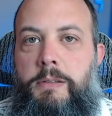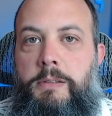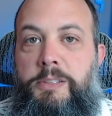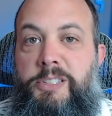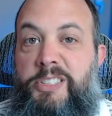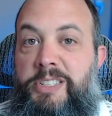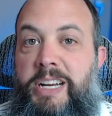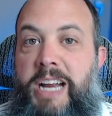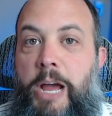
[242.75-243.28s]

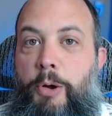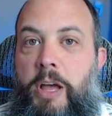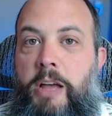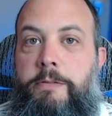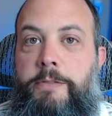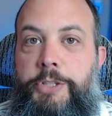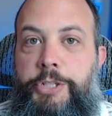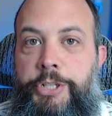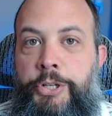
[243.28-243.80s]
Since I now
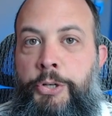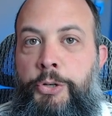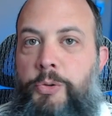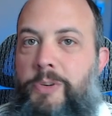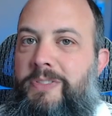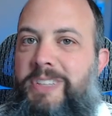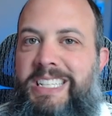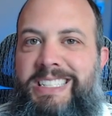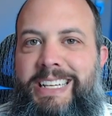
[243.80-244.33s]
have two
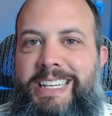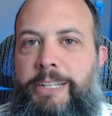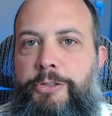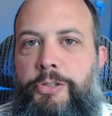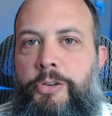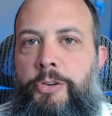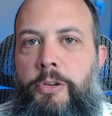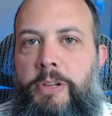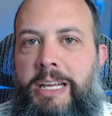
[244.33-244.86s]
of these
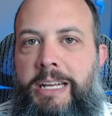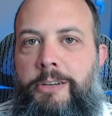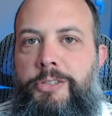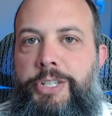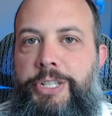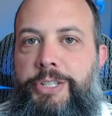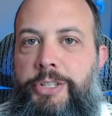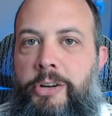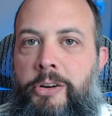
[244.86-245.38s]
internal
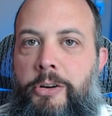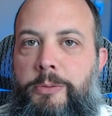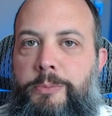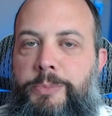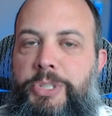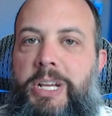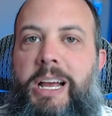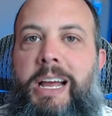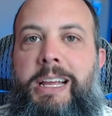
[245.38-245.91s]
energy
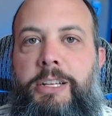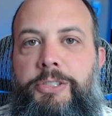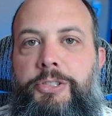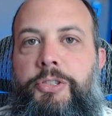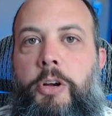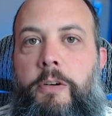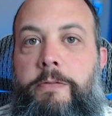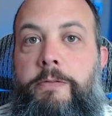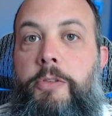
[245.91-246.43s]
terms, I can
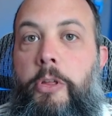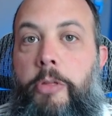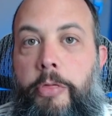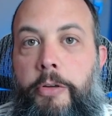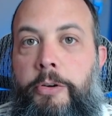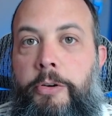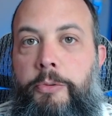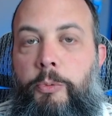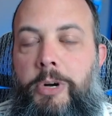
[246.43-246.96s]
solve for the
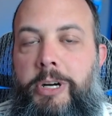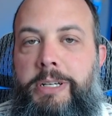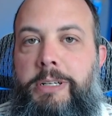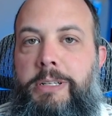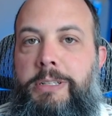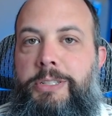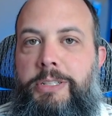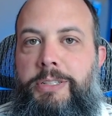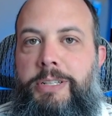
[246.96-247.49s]
third
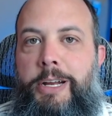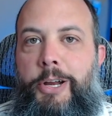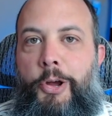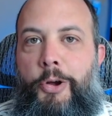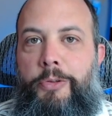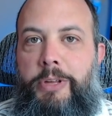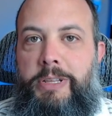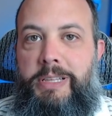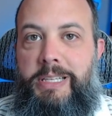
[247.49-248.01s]
one since I
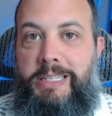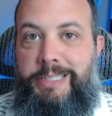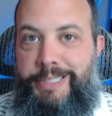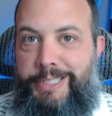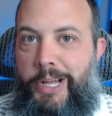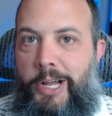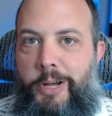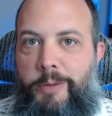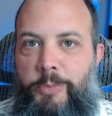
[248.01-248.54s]
know that the
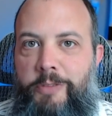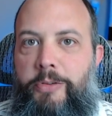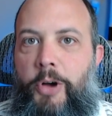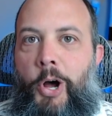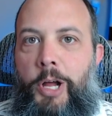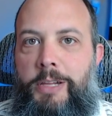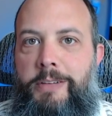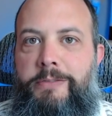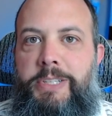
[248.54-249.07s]
sum of
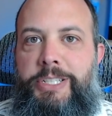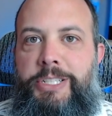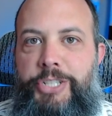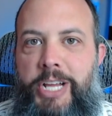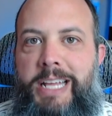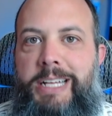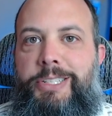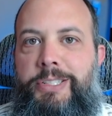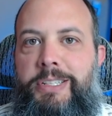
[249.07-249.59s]
all of the
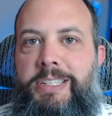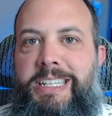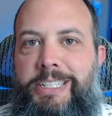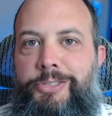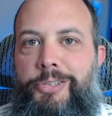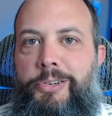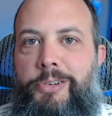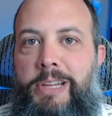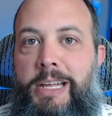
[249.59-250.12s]
changes in
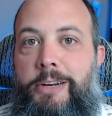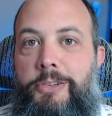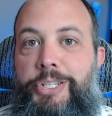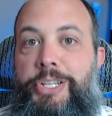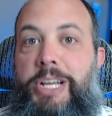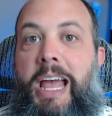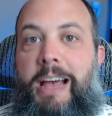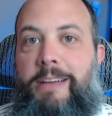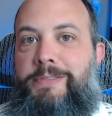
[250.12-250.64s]
internal
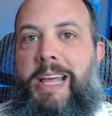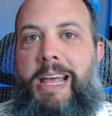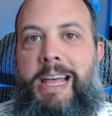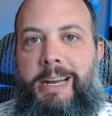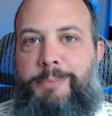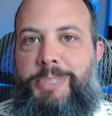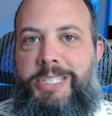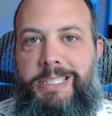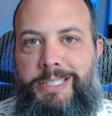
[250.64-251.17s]
energy have to add
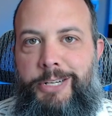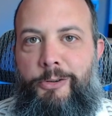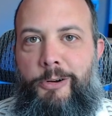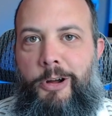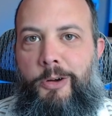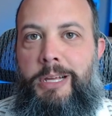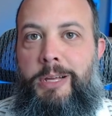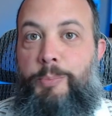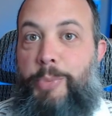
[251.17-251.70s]
up to
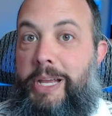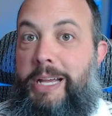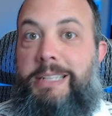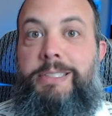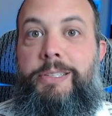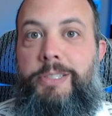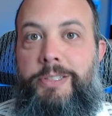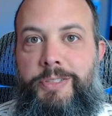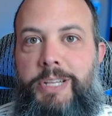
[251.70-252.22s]
zero because
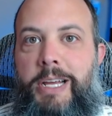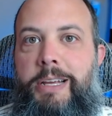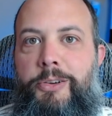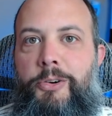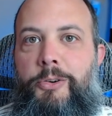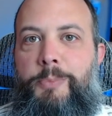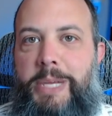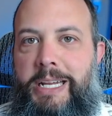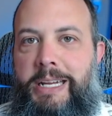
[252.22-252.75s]
it's a
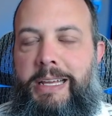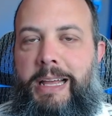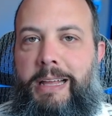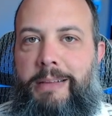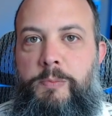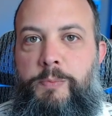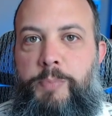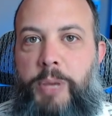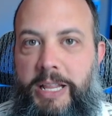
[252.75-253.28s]
cycle, meaning
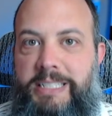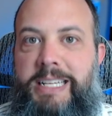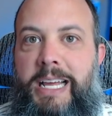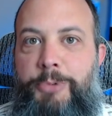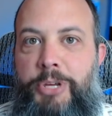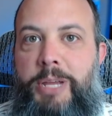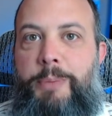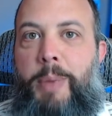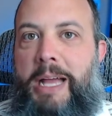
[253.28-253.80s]
at by the
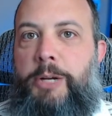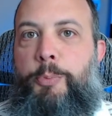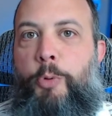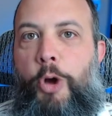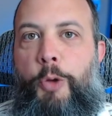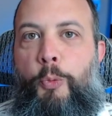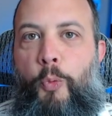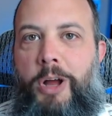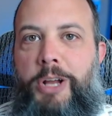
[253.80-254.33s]
time you get back to
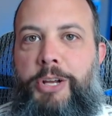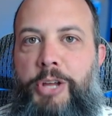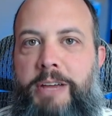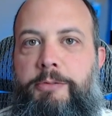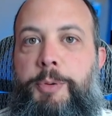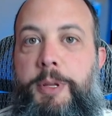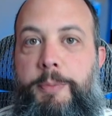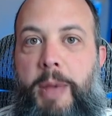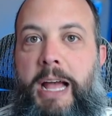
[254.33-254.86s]
point one, you have
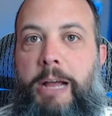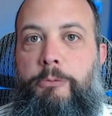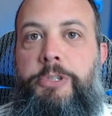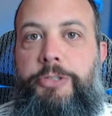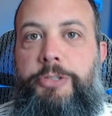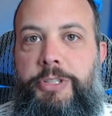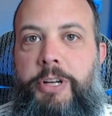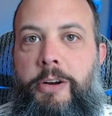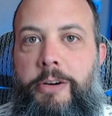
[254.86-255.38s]
to be back where
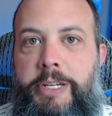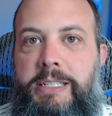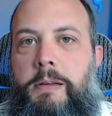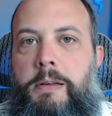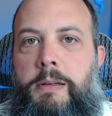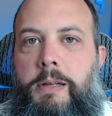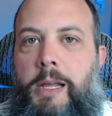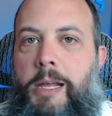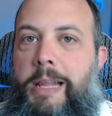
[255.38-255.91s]
you started.
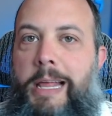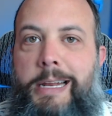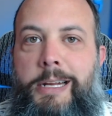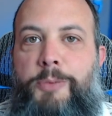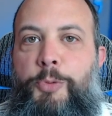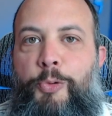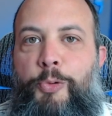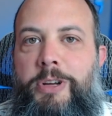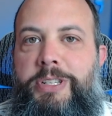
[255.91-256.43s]
And that
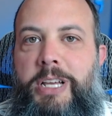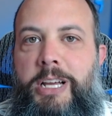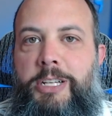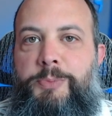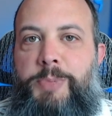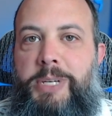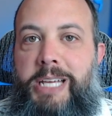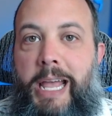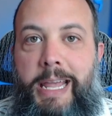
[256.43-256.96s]
number works out
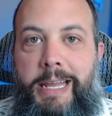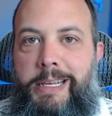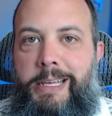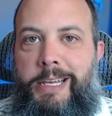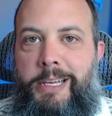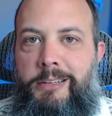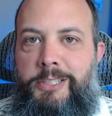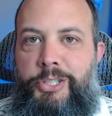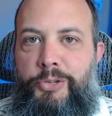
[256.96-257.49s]
to be eighty
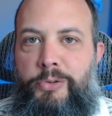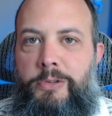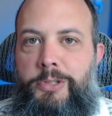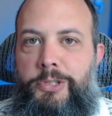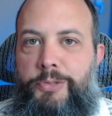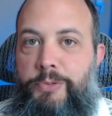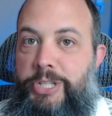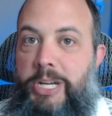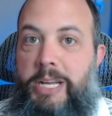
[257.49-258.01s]

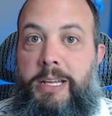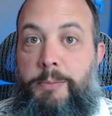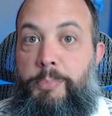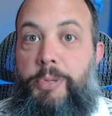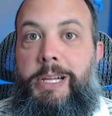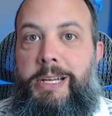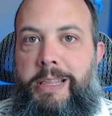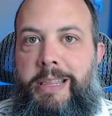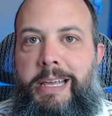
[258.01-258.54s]
kilojoules, which I can
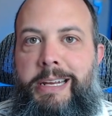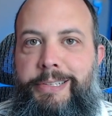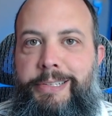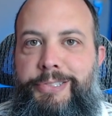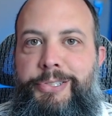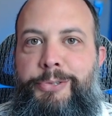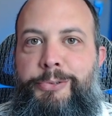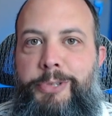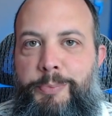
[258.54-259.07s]
plug then
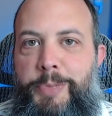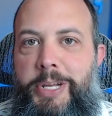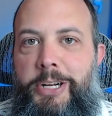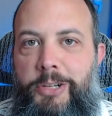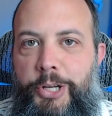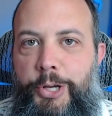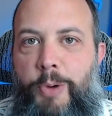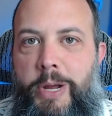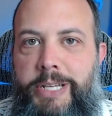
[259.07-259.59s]
into the
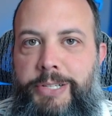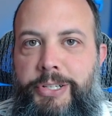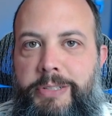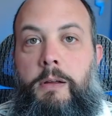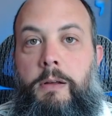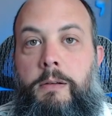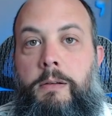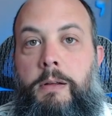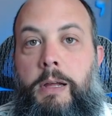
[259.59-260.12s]
middle equation.
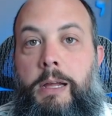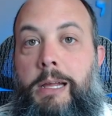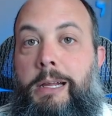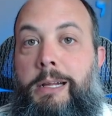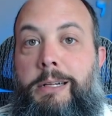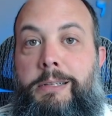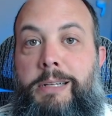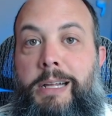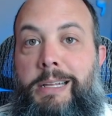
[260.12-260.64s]

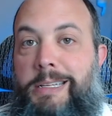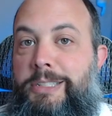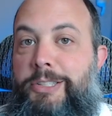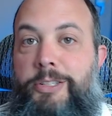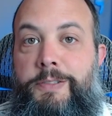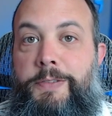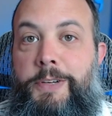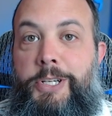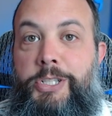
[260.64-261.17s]
And that lets
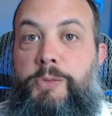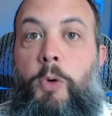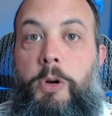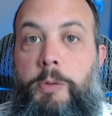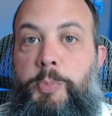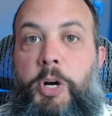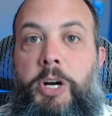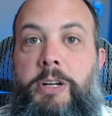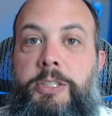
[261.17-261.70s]
us finish
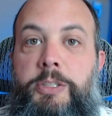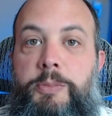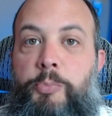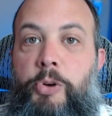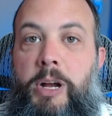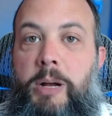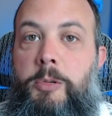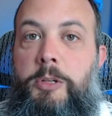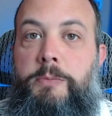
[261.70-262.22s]
one part of this
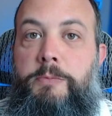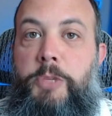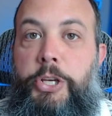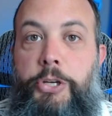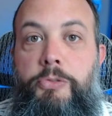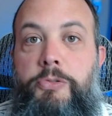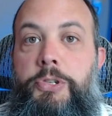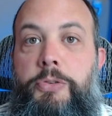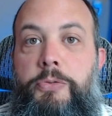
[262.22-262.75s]
problem.
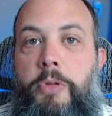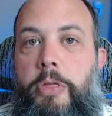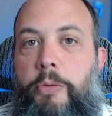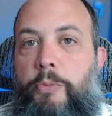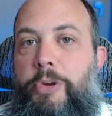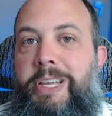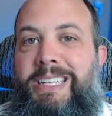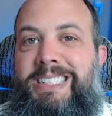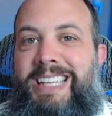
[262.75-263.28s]
Q
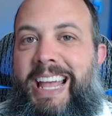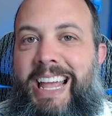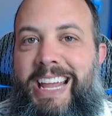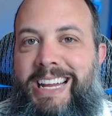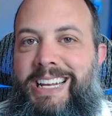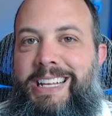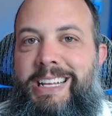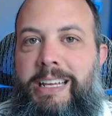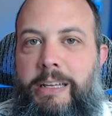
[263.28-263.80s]
twenty-three is
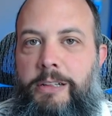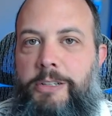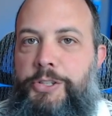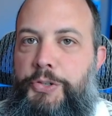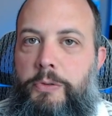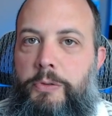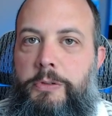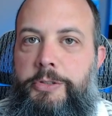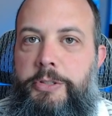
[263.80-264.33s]
eighty
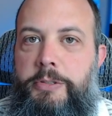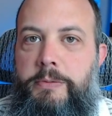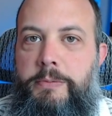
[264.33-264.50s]
kilojoules.